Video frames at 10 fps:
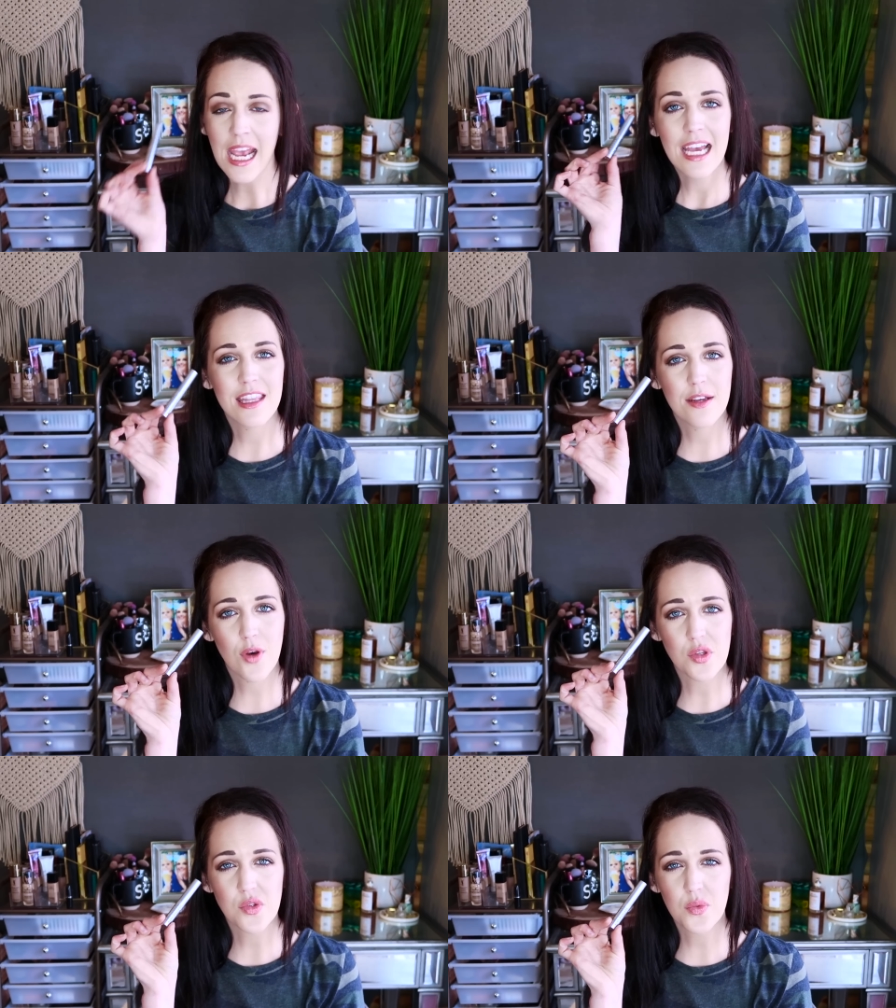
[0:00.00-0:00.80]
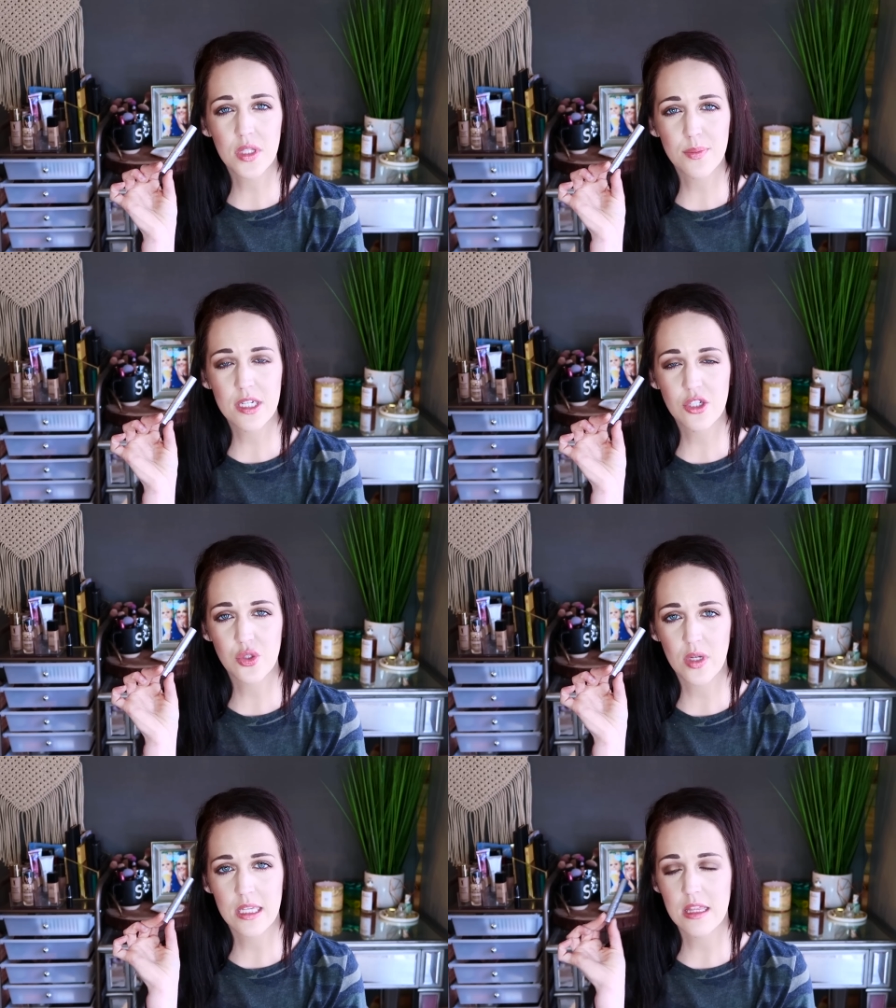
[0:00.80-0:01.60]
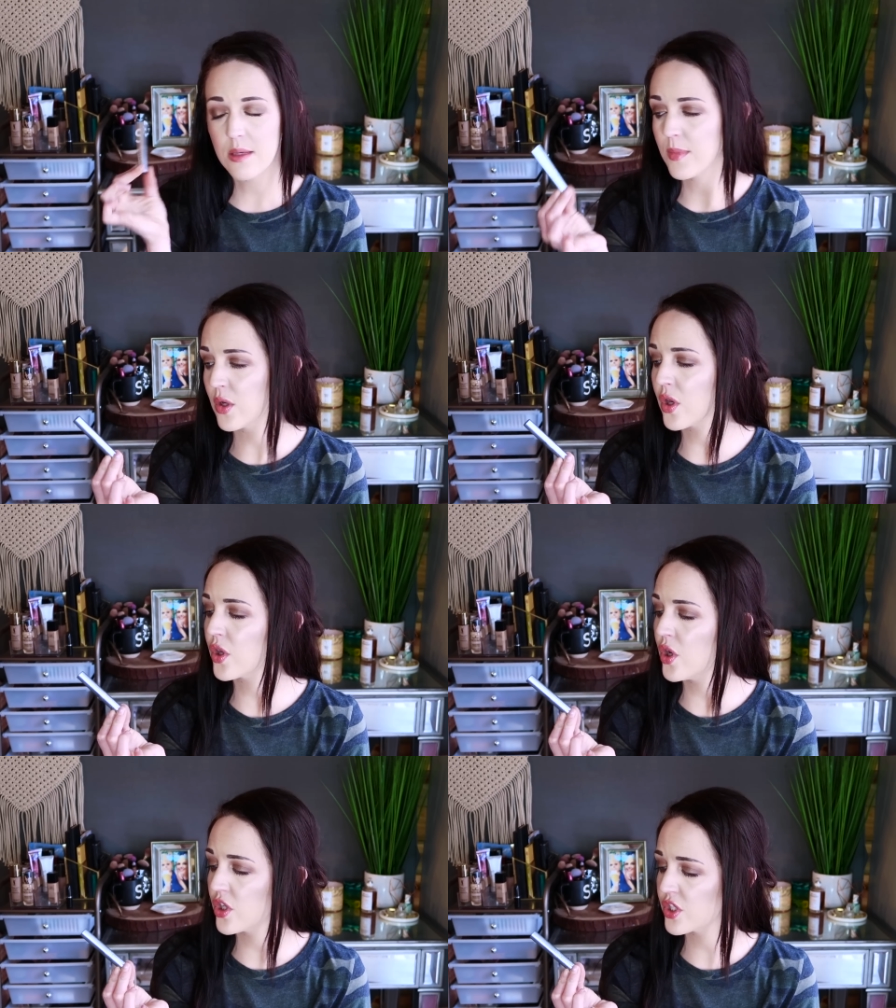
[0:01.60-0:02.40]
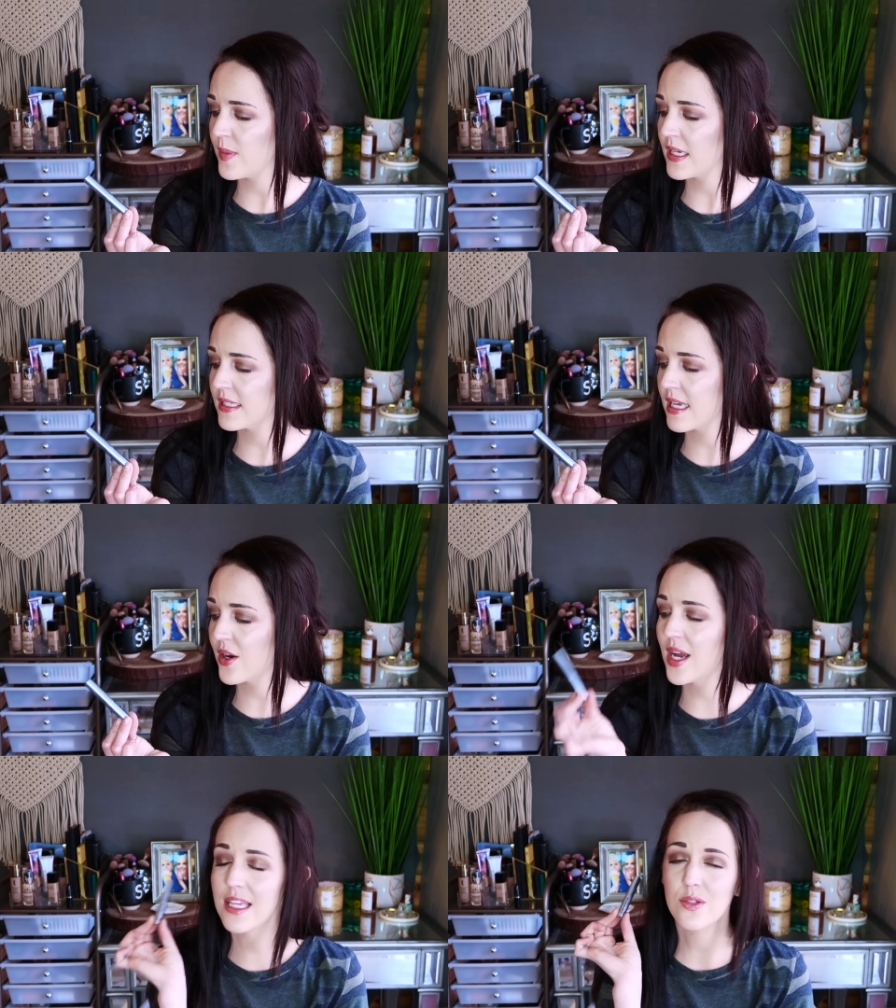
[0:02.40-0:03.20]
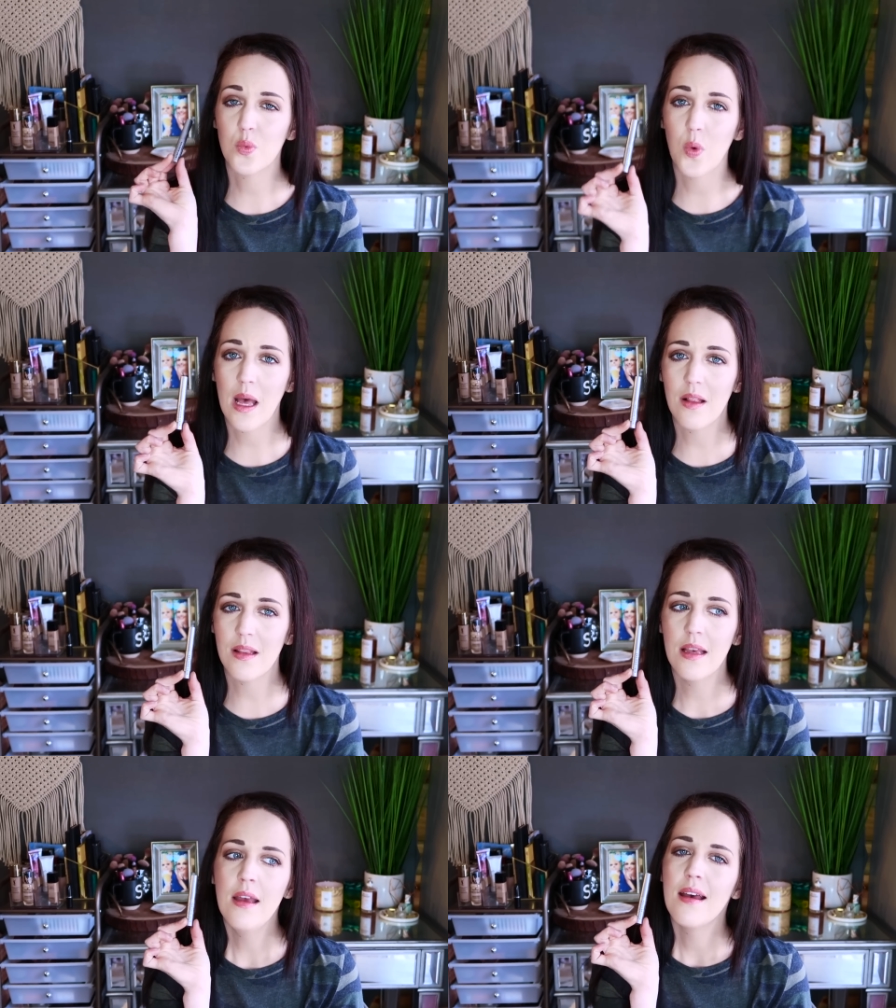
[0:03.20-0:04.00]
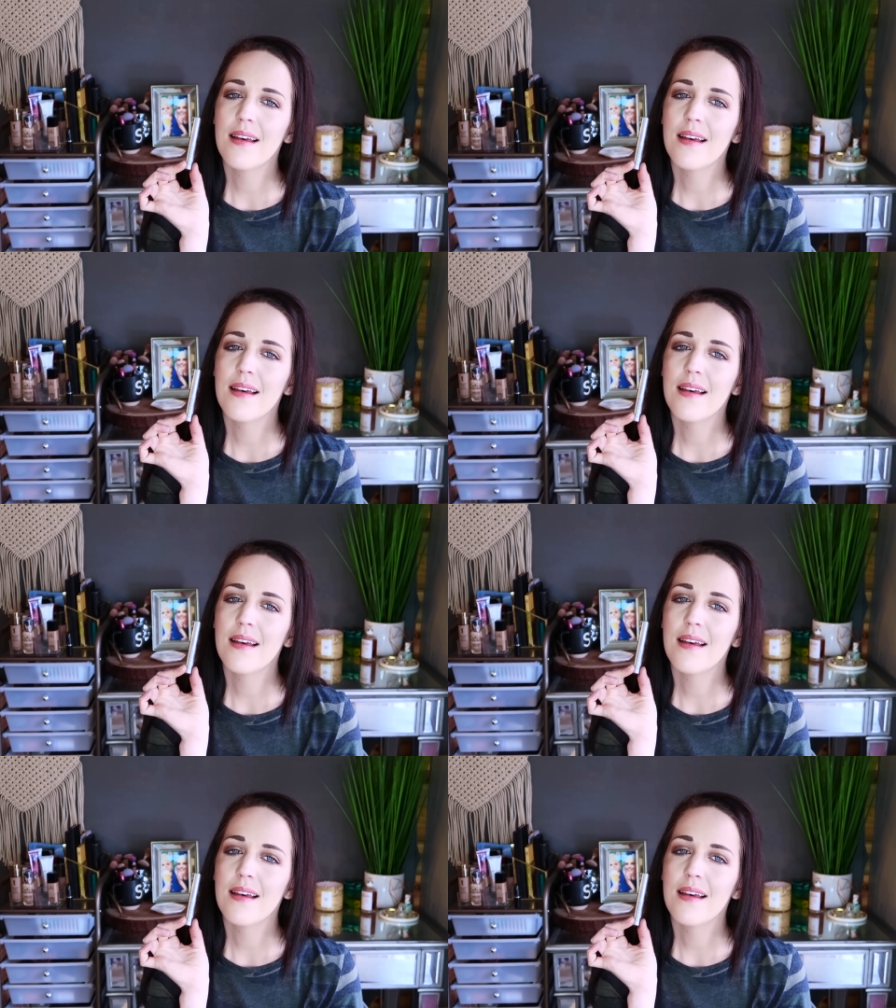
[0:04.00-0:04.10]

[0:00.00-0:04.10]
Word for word: And then I've also really been enjoying the Milk Kush mascara as well.